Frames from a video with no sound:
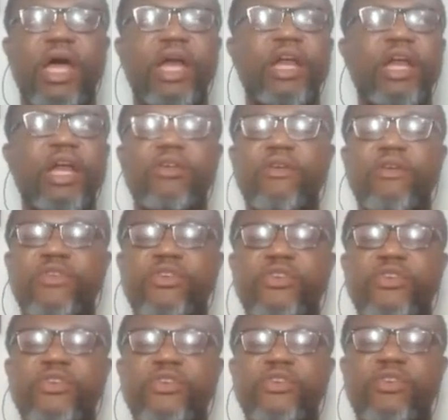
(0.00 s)
And a lot of this
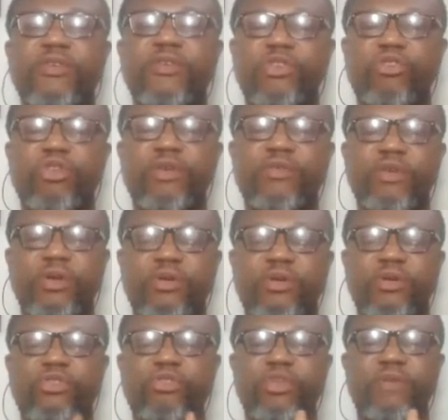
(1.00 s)
stuff are driven, you
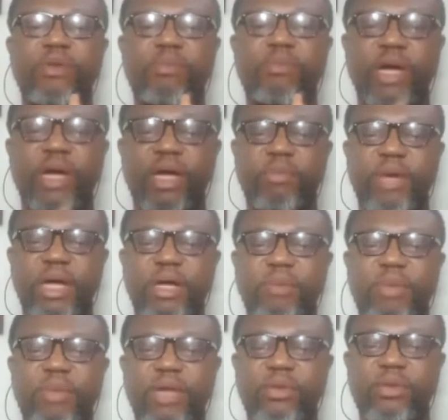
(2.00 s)
know, is driven by
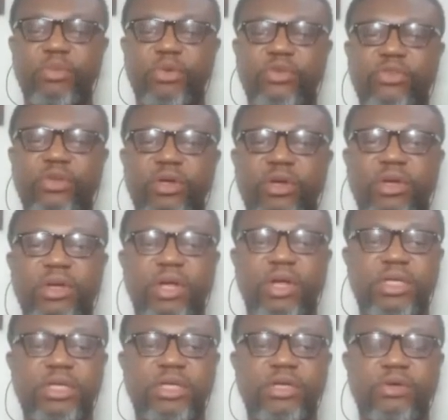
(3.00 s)
the music
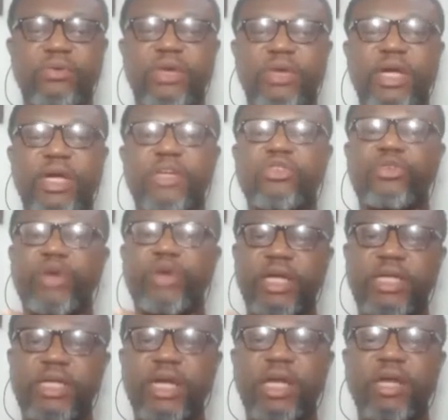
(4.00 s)
that, you know, that is
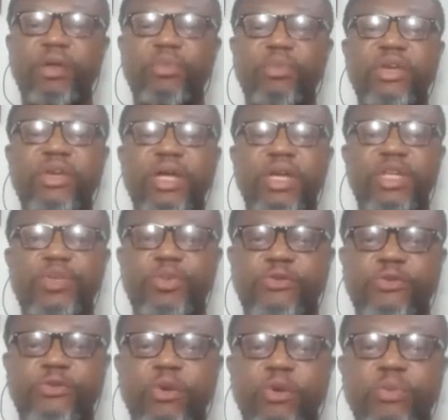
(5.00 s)
created and the music that is
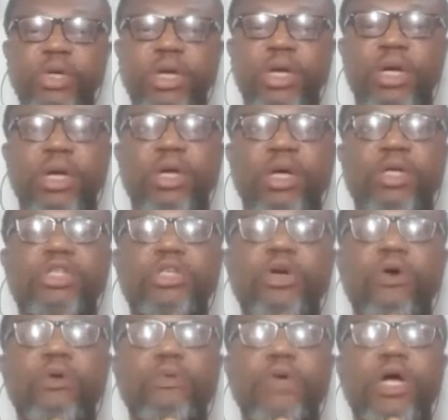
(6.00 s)
performed.
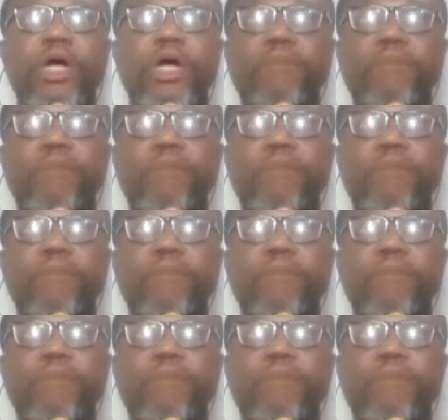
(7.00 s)
So